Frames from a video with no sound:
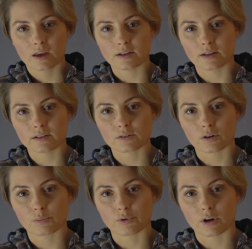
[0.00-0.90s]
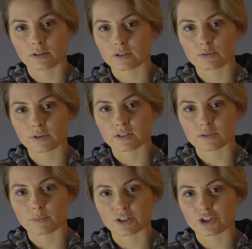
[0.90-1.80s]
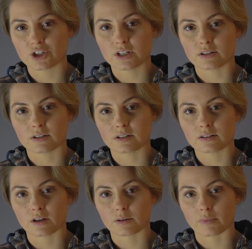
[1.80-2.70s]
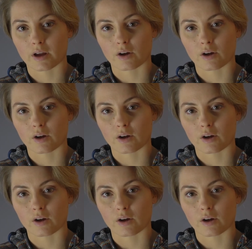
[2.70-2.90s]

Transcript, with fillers: And it is thought abroad that twixt my sheets he's done my